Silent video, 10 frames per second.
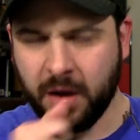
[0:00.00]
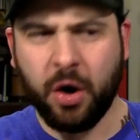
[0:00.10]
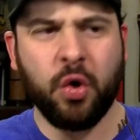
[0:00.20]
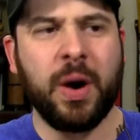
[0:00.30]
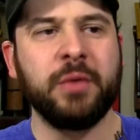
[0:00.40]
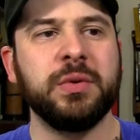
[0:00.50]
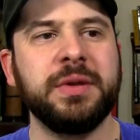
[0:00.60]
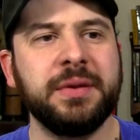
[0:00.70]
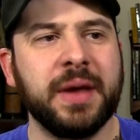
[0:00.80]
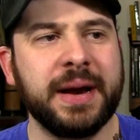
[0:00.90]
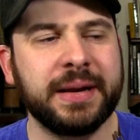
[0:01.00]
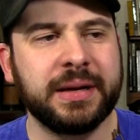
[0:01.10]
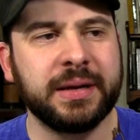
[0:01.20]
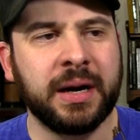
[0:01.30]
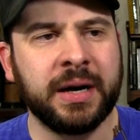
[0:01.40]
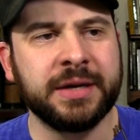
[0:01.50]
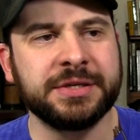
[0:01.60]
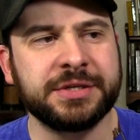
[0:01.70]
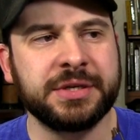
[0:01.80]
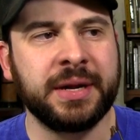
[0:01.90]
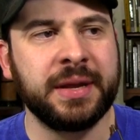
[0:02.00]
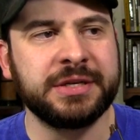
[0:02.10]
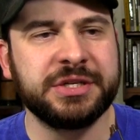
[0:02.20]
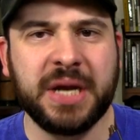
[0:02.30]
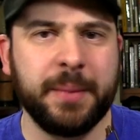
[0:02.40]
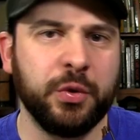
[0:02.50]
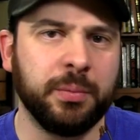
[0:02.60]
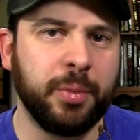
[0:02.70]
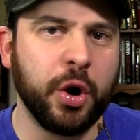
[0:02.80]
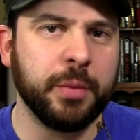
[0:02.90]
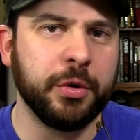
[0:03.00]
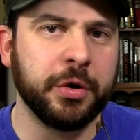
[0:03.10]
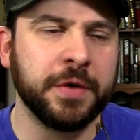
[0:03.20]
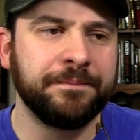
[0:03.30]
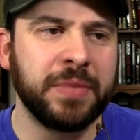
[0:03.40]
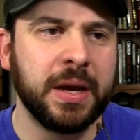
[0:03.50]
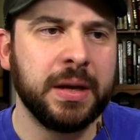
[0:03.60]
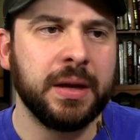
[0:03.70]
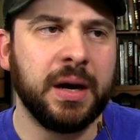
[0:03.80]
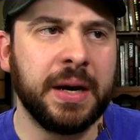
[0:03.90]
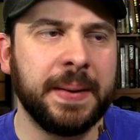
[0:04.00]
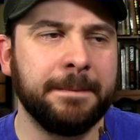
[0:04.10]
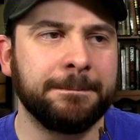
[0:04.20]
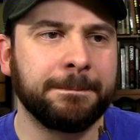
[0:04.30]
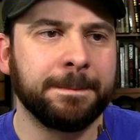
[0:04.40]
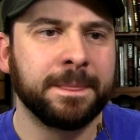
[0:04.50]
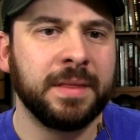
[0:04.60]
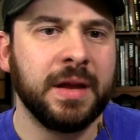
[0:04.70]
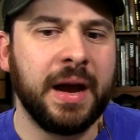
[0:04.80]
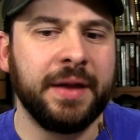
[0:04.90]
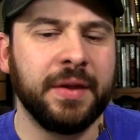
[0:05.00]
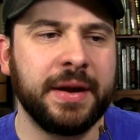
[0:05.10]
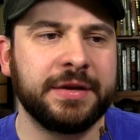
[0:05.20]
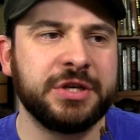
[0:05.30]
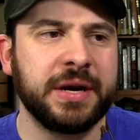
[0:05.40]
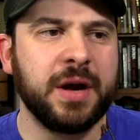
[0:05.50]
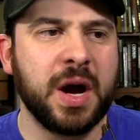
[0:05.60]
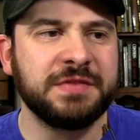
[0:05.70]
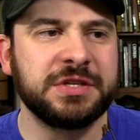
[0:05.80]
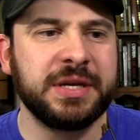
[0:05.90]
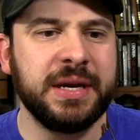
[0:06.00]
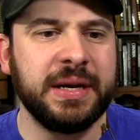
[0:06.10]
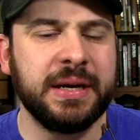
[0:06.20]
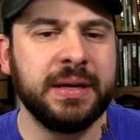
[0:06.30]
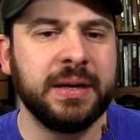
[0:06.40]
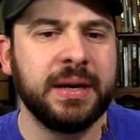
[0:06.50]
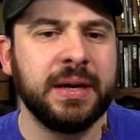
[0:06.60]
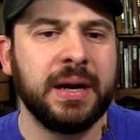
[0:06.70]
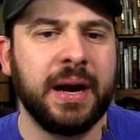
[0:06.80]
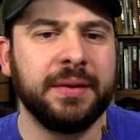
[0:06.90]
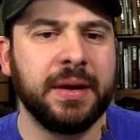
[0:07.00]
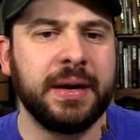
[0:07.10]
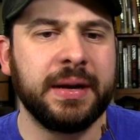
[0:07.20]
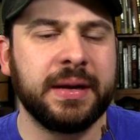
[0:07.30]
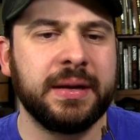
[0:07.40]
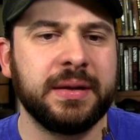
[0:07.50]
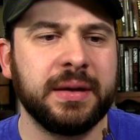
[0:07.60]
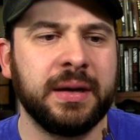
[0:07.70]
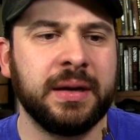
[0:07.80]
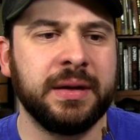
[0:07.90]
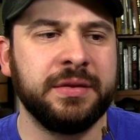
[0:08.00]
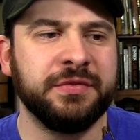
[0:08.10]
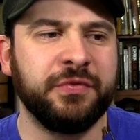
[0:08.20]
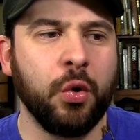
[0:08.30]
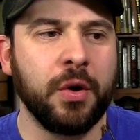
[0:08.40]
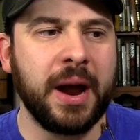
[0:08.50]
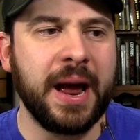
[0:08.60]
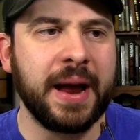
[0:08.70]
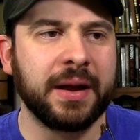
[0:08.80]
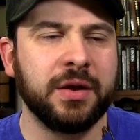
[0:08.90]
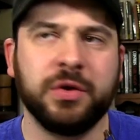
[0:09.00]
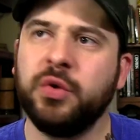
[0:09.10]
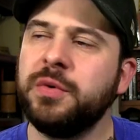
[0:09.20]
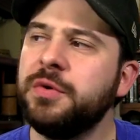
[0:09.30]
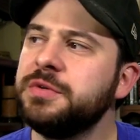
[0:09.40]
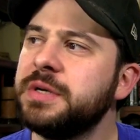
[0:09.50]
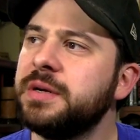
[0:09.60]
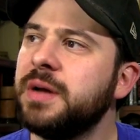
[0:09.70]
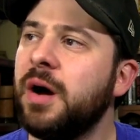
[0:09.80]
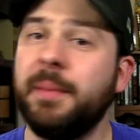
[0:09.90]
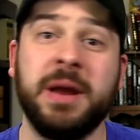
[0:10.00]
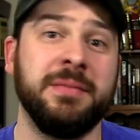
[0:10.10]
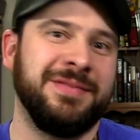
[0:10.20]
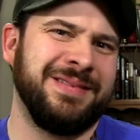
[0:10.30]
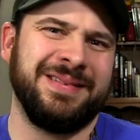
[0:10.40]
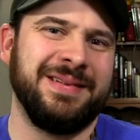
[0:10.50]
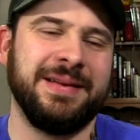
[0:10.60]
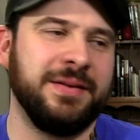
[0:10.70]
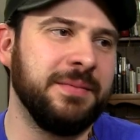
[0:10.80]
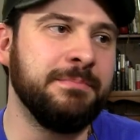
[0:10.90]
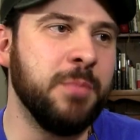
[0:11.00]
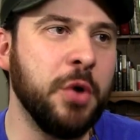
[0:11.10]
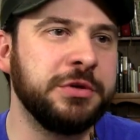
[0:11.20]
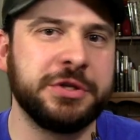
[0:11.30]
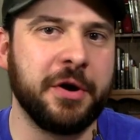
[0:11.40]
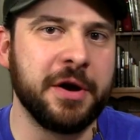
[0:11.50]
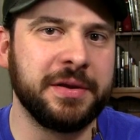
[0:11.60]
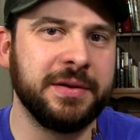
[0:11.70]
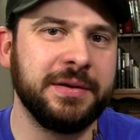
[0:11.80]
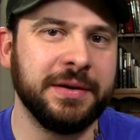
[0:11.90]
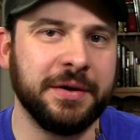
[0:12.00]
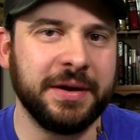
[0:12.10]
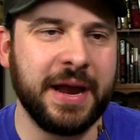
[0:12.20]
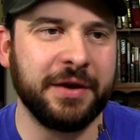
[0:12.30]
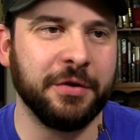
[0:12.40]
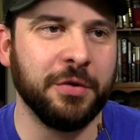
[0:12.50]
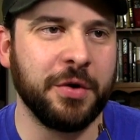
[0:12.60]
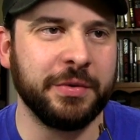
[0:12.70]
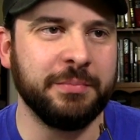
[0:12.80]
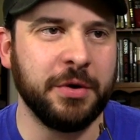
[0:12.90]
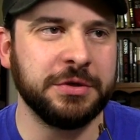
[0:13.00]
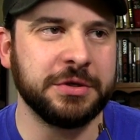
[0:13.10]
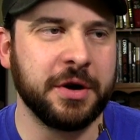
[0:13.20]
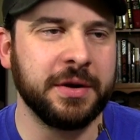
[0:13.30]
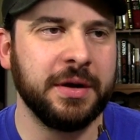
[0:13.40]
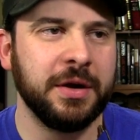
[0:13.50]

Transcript: Oh, I really like uh, I like Samuel Barber. Um, I like Tchaikovsky. I like uh, Dvorak. Who, who's a? Oh, I mean, Mozart. You know, you can't go wrong with Mozart.